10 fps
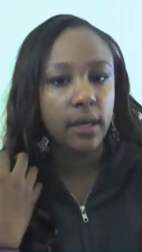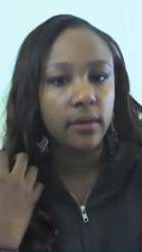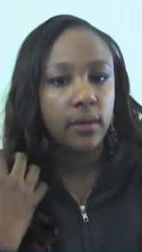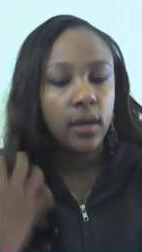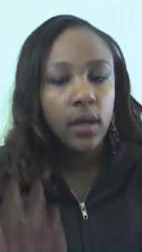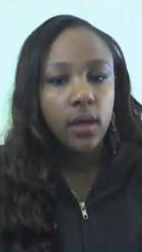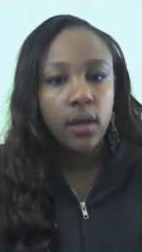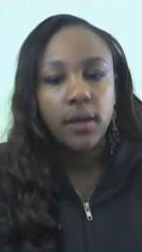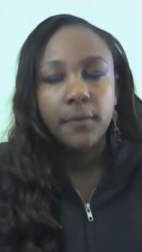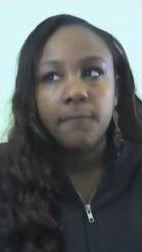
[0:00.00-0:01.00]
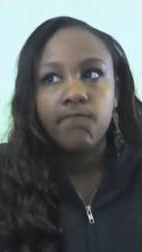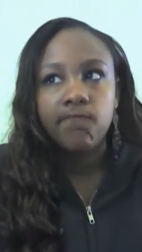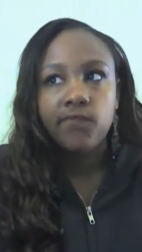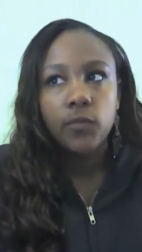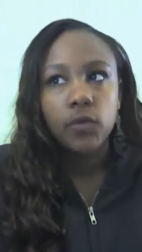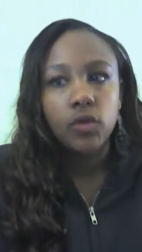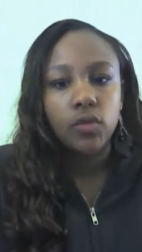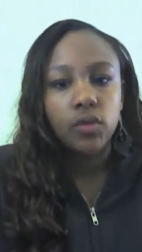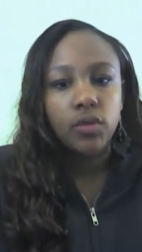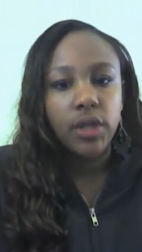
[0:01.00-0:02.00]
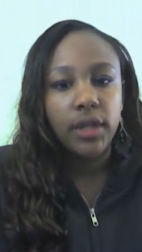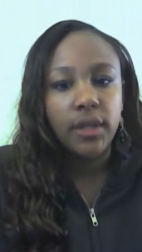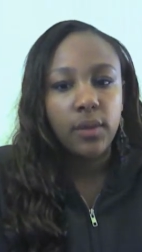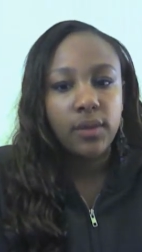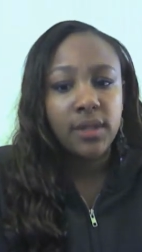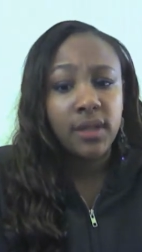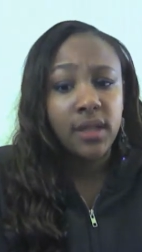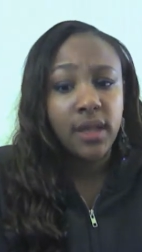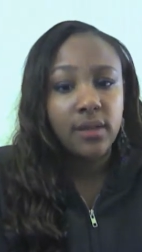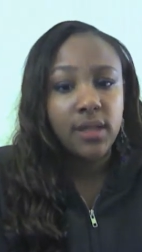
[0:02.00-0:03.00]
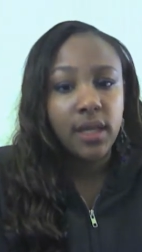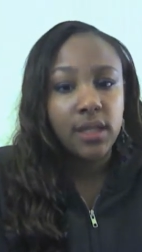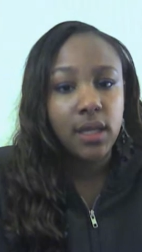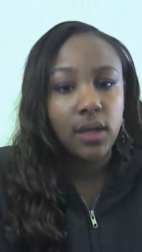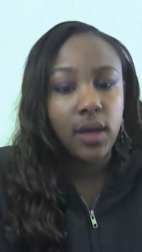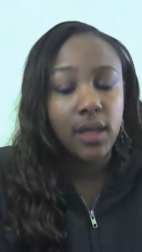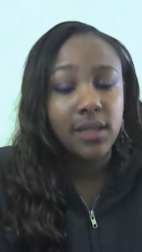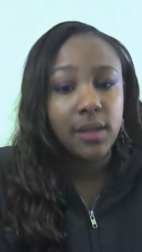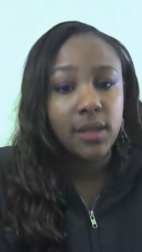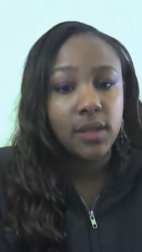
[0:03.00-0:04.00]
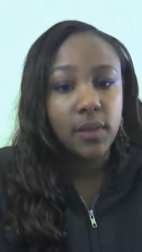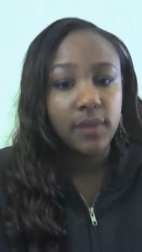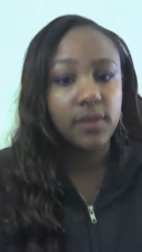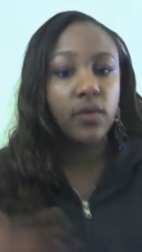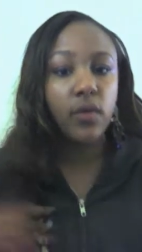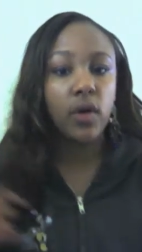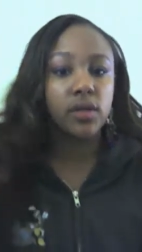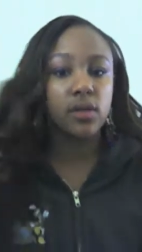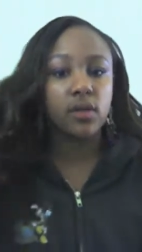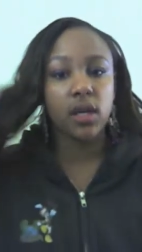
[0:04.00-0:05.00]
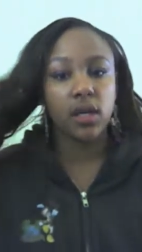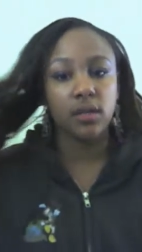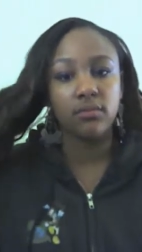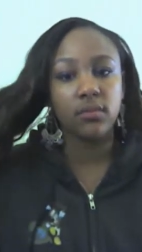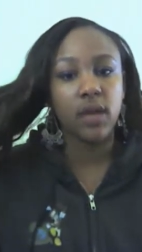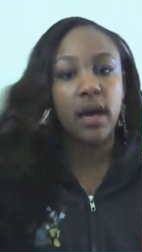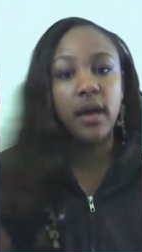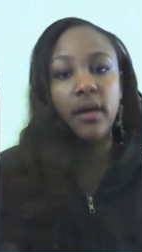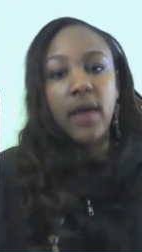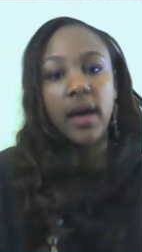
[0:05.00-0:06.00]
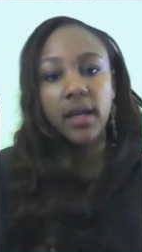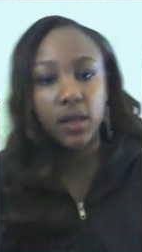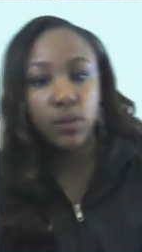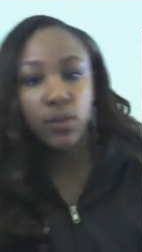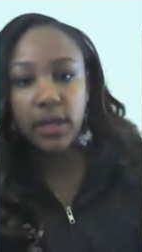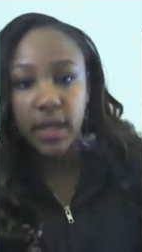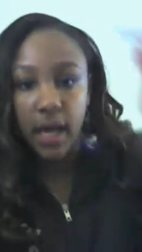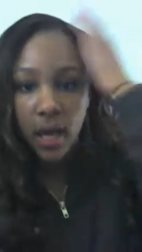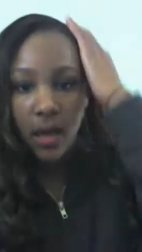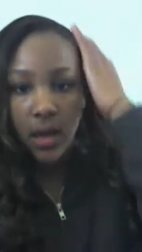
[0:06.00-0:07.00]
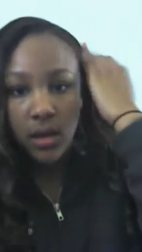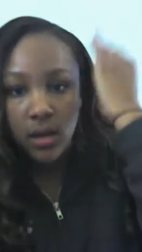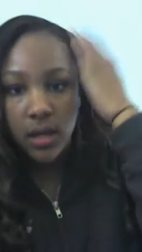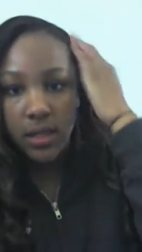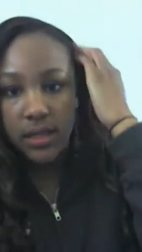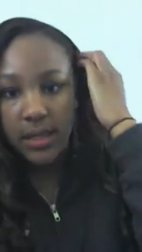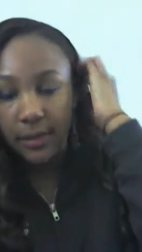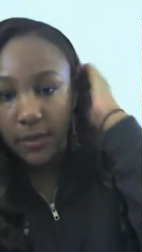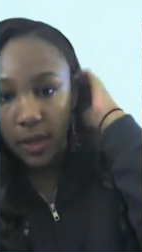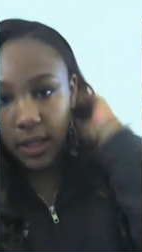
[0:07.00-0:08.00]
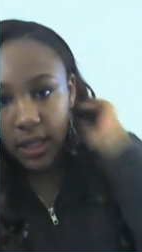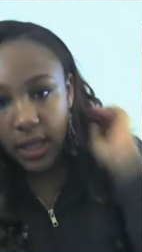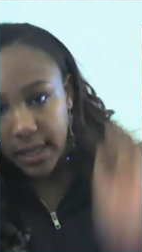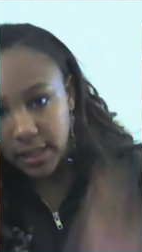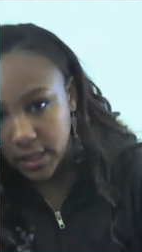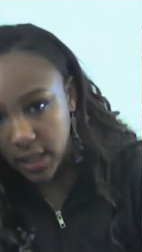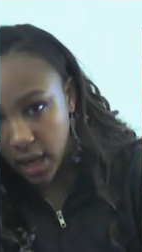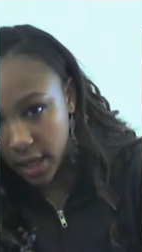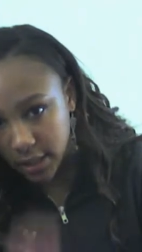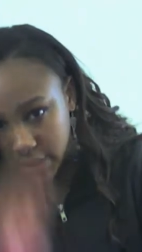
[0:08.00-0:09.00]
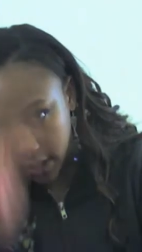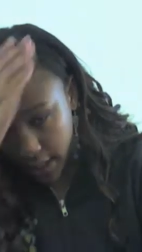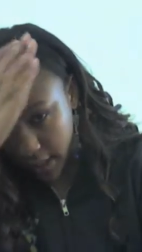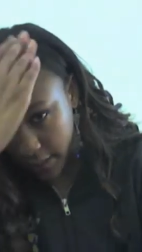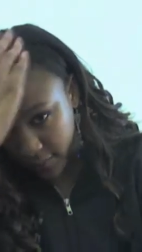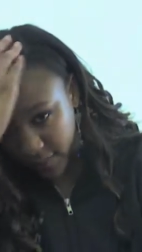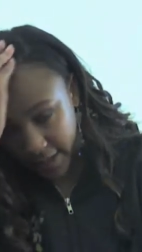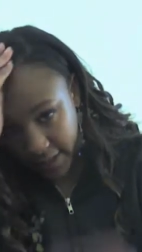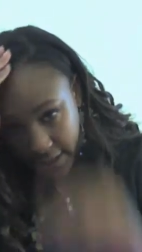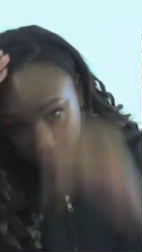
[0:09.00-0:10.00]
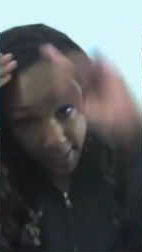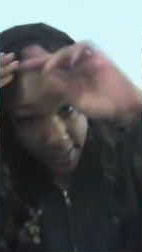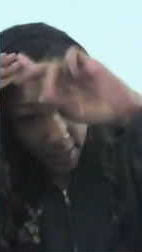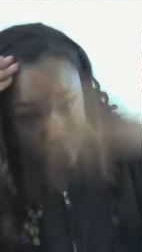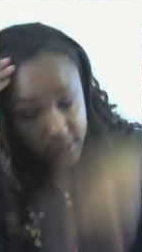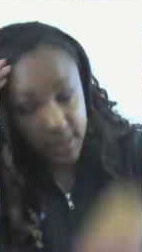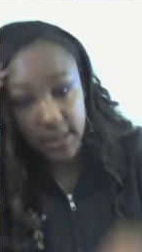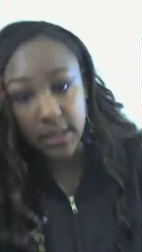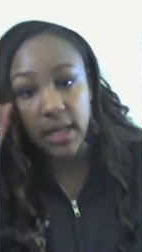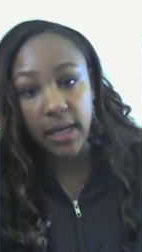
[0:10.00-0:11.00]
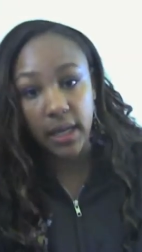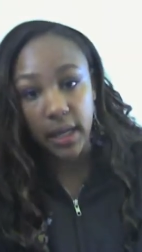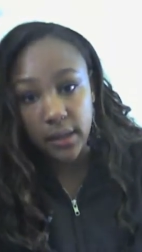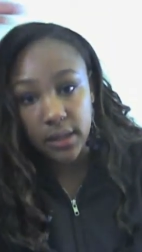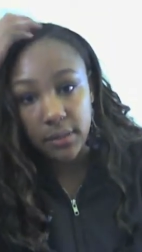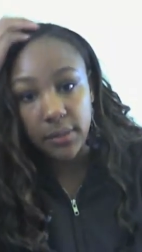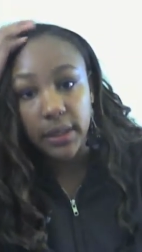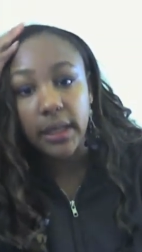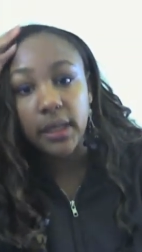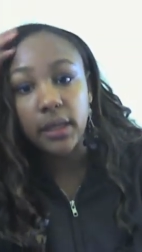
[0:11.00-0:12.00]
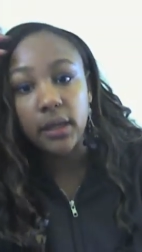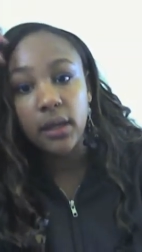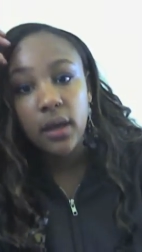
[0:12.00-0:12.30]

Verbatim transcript: I'm trying to think, was there anything else I could tell you guys about this weave? So far, so good. I've had it in one day, slept on it. I did not um, flat iron my hair with the synthetic hair to blend.